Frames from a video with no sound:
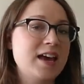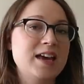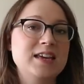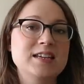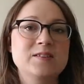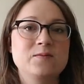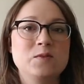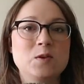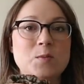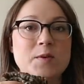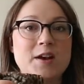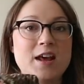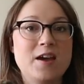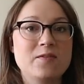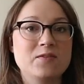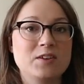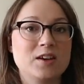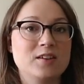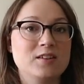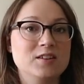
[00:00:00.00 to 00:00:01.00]
And if you want to
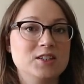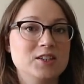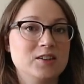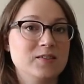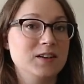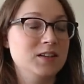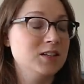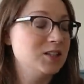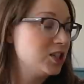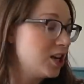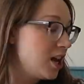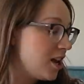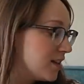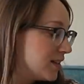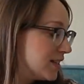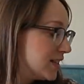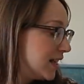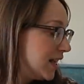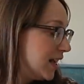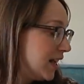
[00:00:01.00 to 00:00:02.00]
have a go at June
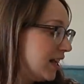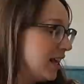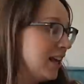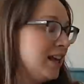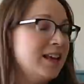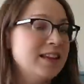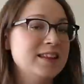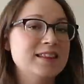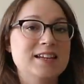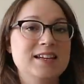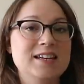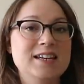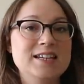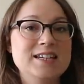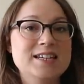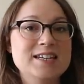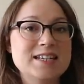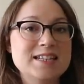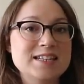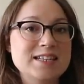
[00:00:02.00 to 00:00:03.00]
Jersey, the
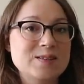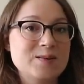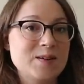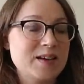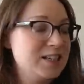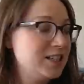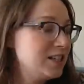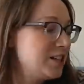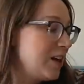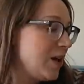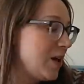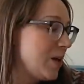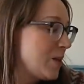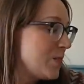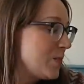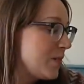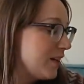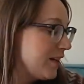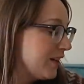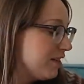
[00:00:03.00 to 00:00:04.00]
Linden
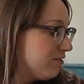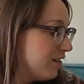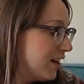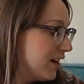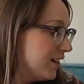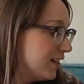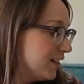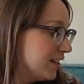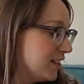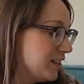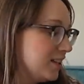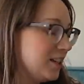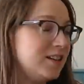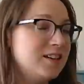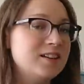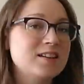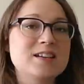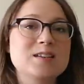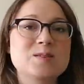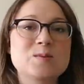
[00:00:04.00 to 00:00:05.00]
sweatshirt by Grainline
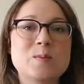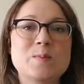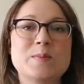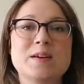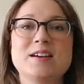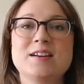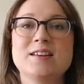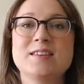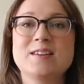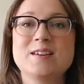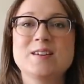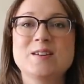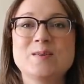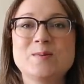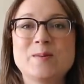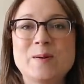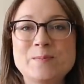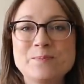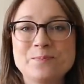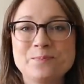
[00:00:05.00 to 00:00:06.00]
Studios would be another good
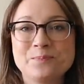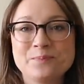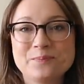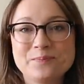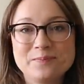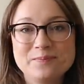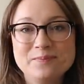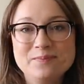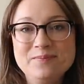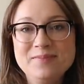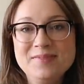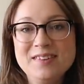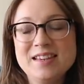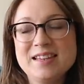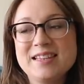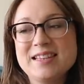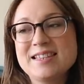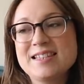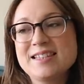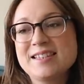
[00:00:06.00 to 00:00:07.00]
one.
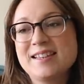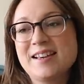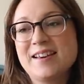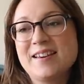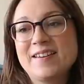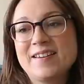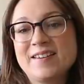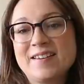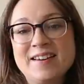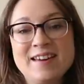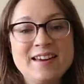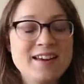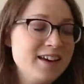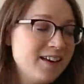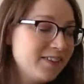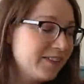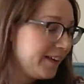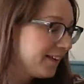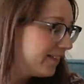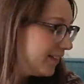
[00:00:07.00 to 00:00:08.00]
So I
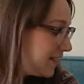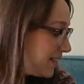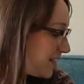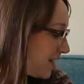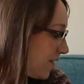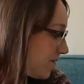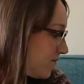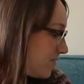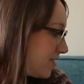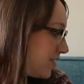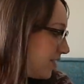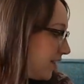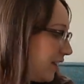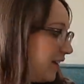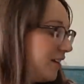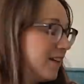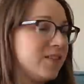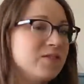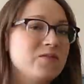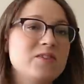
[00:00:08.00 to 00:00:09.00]
think that's
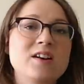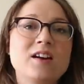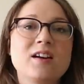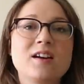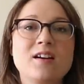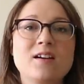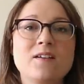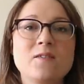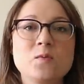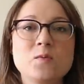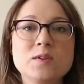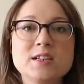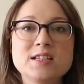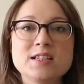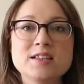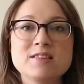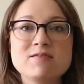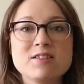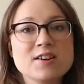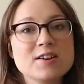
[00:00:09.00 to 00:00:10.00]
everything. I feel like I've
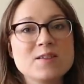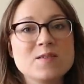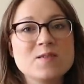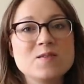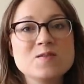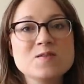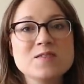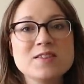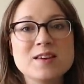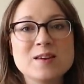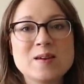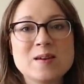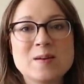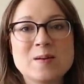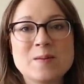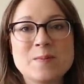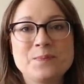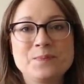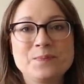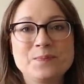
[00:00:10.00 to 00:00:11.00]
whizzed through all
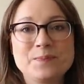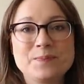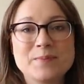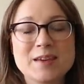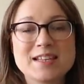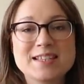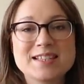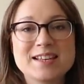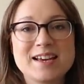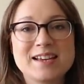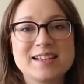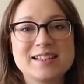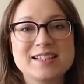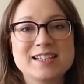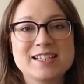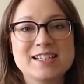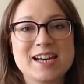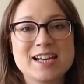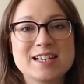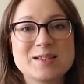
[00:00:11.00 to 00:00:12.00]
the bits that I had
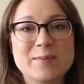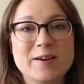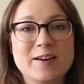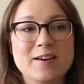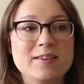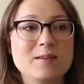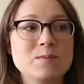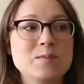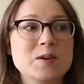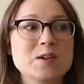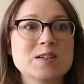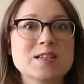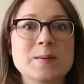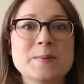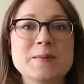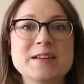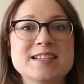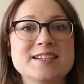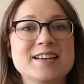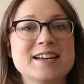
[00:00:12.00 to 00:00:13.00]
to chat about. I think because
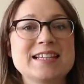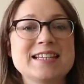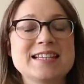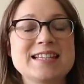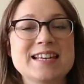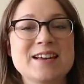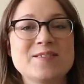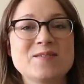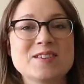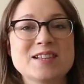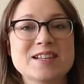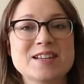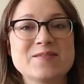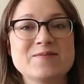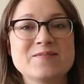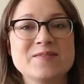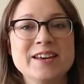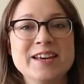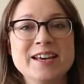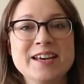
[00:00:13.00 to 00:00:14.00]
I'm excited to have
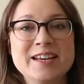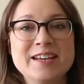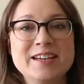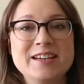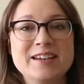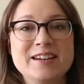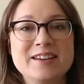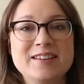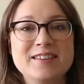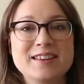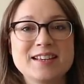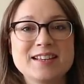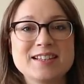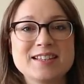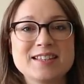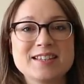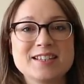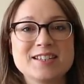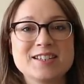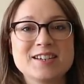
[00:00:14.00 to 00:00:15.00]
some new
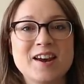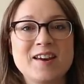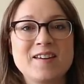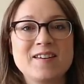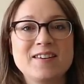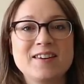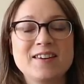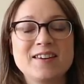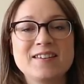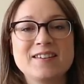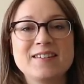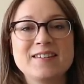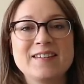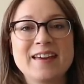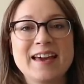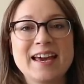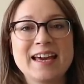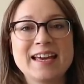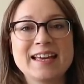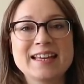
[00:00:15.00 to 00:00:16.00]
things to show you.
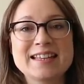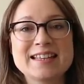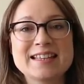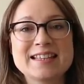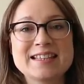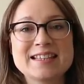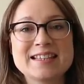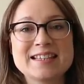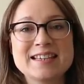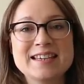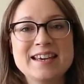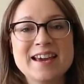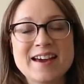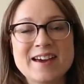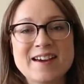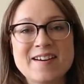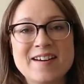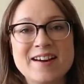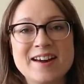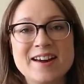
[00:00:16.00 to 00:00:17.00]
And
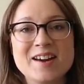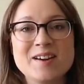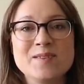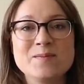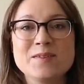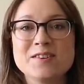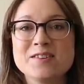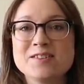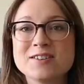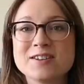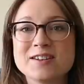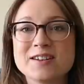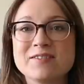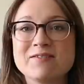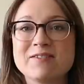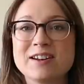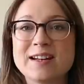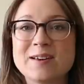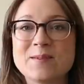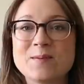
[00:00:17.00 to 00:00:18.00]
yeah, I hope you're
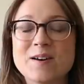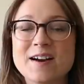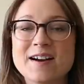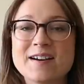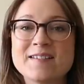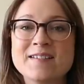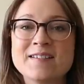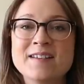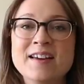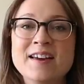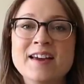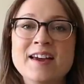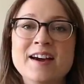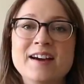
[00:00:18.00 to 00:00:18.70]
doing really well.